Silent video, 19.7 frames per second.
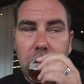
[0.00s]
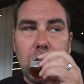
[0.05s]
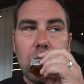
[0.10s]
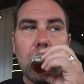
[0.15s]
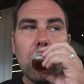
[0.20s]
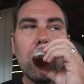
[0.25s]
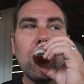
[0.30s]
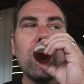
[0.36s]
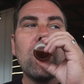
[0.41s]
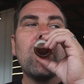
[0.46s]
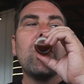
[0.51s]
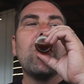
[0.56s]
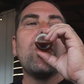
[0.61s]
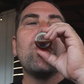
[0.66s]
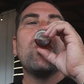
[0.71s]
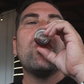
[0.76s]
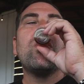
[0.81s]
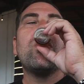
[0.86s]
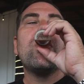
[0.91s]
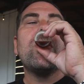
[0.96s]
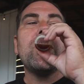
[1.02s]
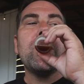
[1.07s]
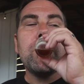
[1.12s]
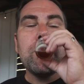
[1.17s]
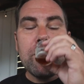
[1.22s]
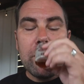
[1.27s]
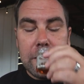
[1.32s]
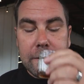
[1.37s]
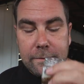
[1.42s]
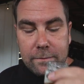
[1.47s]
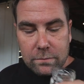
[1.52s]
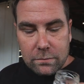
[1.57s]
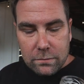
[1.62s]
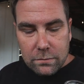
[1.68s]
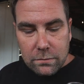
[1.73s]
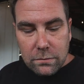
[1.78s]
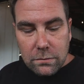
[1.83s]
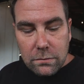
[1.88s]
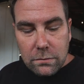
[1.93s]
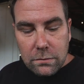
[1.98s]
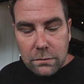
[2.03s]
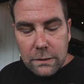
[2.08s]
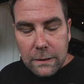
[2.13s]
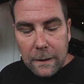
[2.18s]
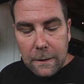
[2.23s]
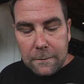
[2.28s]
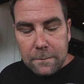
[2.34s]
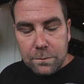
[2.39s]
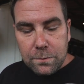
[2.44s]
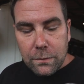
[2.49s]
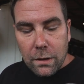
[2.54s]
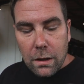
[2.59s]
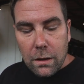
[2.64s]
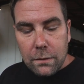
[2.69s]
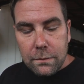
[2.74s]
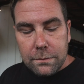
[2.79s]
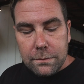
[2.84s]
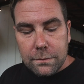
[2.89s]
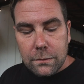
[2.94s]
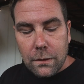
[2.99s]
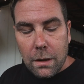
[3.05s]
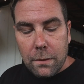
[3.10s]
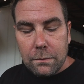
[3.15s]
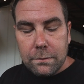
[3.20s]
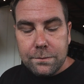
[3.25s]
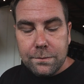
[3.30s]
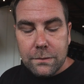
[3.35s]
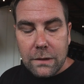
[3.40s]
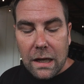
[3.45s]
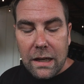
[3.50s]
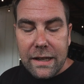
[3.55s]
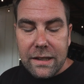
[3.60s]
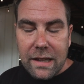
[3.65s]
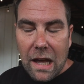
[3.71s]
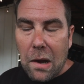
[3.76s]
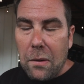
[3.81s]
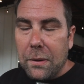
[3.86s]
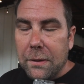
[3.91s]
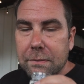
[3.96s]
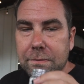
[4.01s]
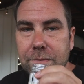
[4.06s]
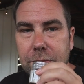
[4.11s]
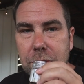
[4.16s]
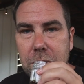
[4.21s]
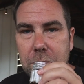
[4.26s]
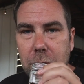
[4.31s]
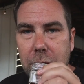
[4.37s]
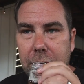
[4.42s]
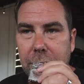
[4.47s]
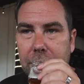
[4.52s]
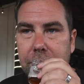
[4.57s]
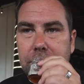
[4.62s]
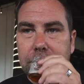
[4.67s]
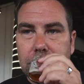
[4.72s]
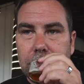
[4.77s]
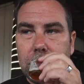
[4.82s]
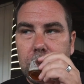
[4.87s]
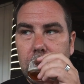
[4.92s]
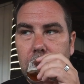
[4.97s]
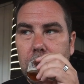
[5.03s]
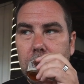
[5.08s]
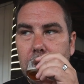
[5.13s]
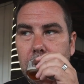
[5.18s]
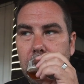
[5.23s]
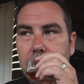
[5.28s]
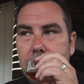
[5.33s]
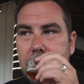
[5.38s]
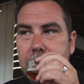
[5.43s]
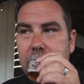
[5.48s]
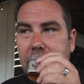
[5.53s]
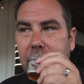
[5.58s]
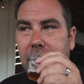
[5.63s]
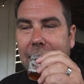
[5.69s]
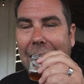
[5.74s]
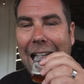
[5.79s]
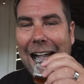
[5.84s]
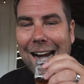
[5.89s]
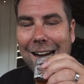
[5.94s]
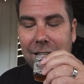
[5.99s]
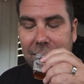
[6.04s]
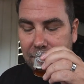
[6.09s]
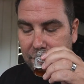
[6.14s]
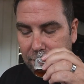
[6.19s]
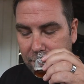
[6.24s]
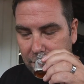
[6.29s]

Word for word: I like that one. It's pretty good. It's like a lager.